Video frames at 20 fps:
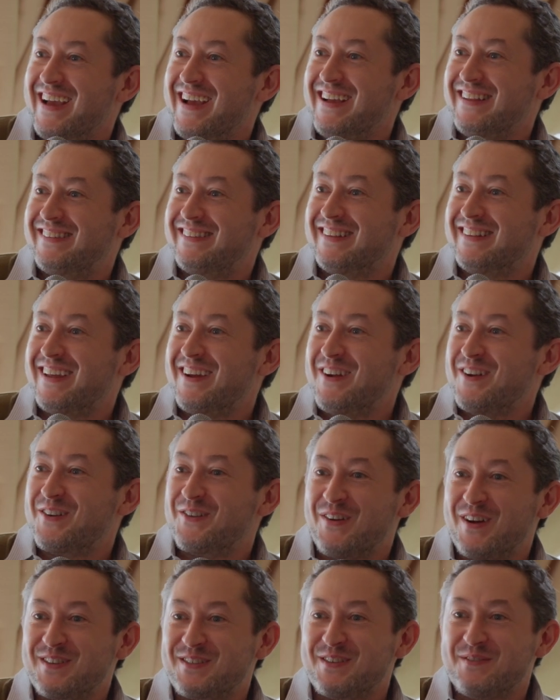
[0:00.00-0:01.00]
It's a layered
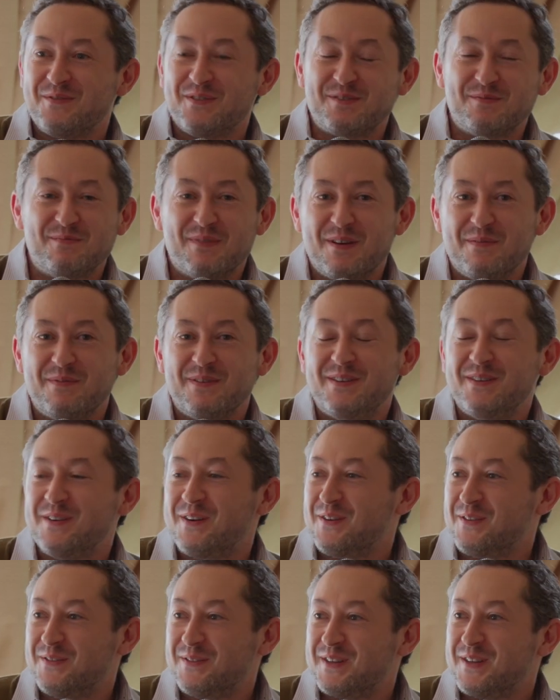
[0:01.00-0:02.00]
question, which may be
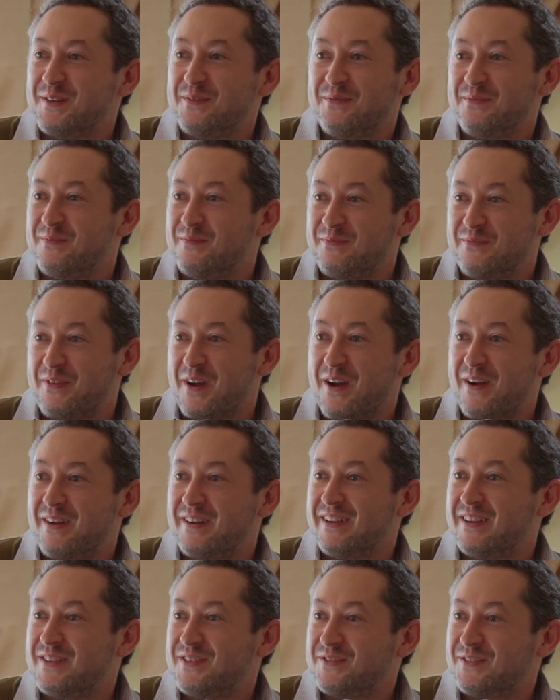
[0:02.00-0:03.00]
only of
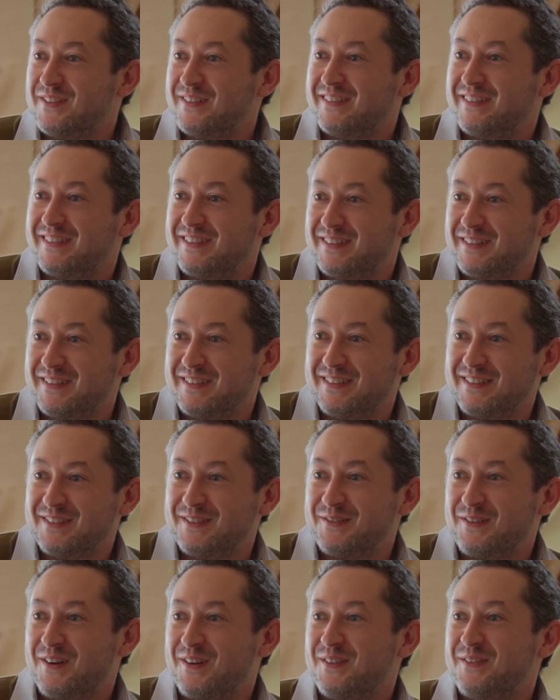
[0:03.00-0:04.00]
varied interest
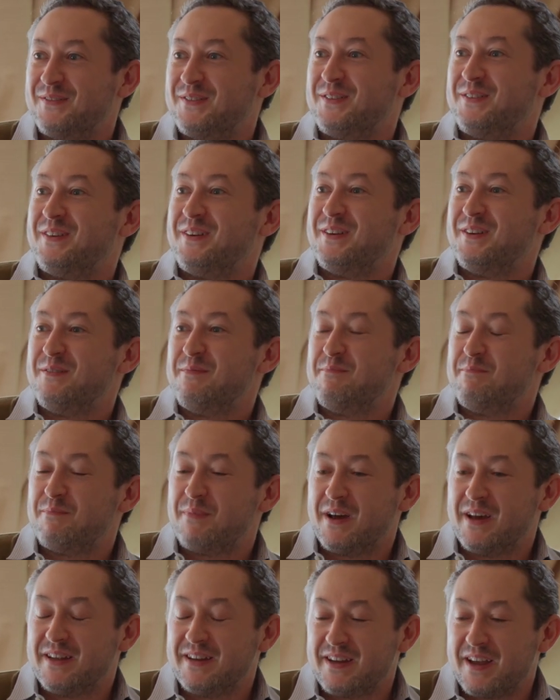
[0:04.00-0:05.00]
to all of you here,
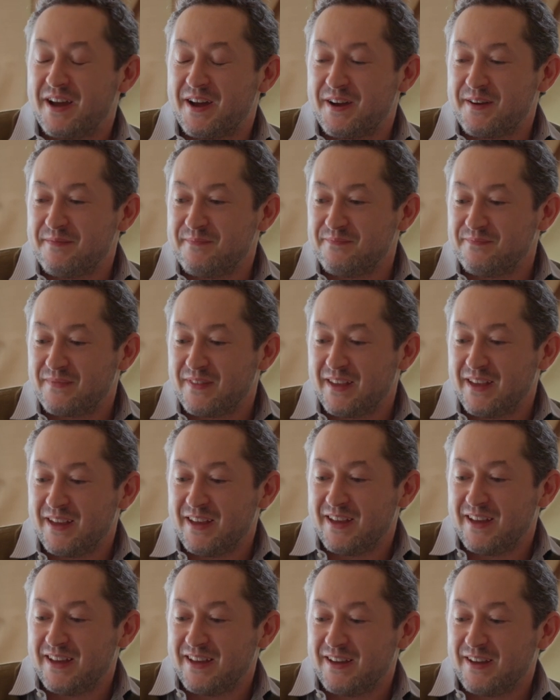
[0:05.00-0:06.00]
but
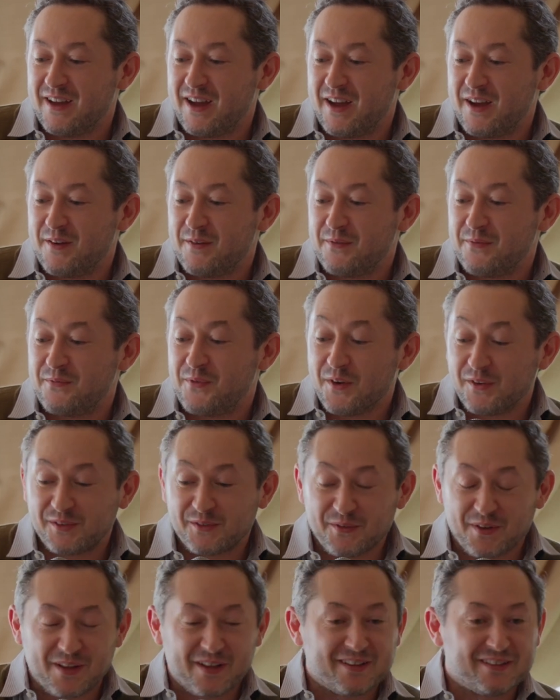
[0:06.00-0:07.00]
first
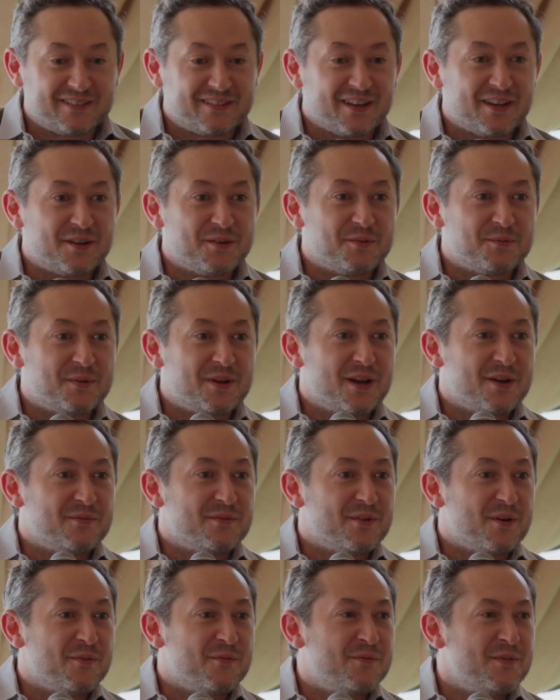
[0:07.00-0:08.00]
of all, I'll say we
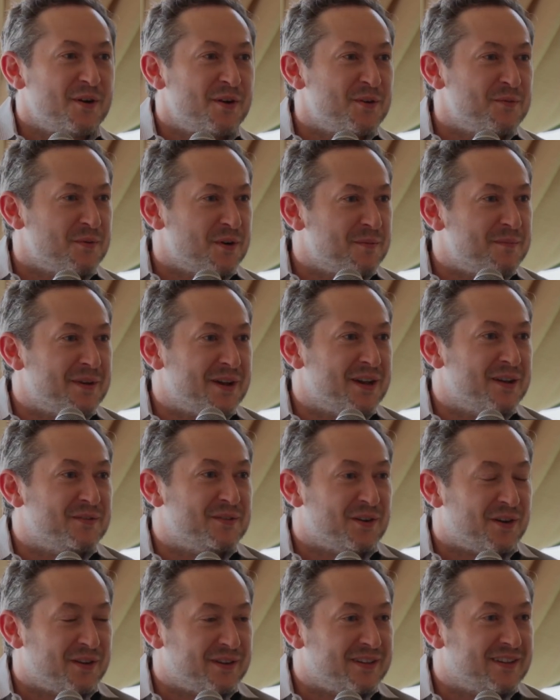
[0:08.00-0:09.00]
have a very
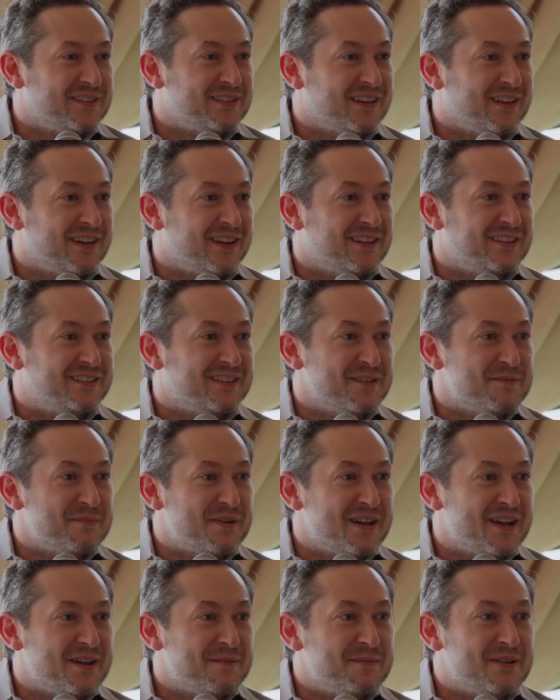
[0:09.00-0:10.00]
well-behaved audience at ICA
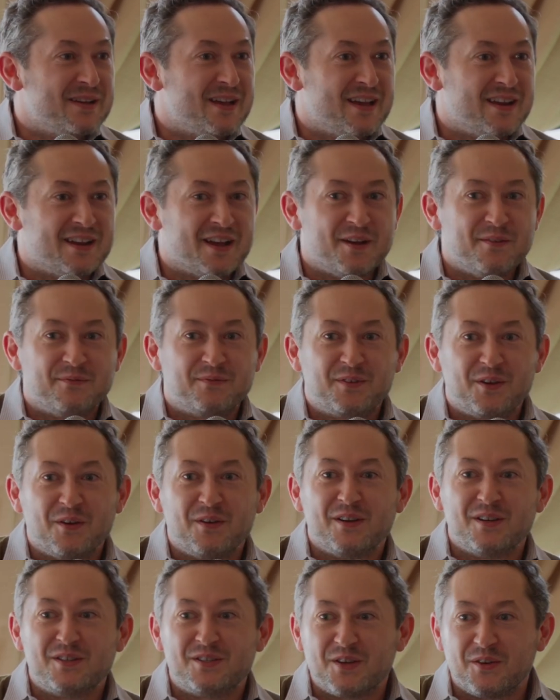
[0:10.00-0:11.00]
Miami, and I've
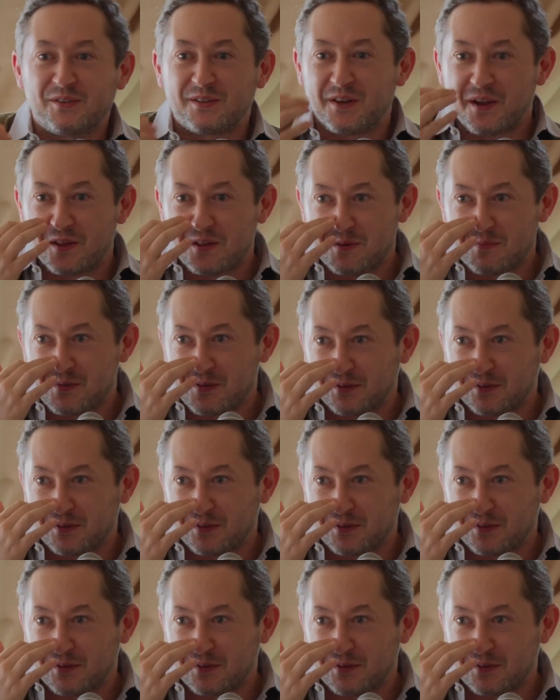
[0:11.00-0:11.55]
curated shows at other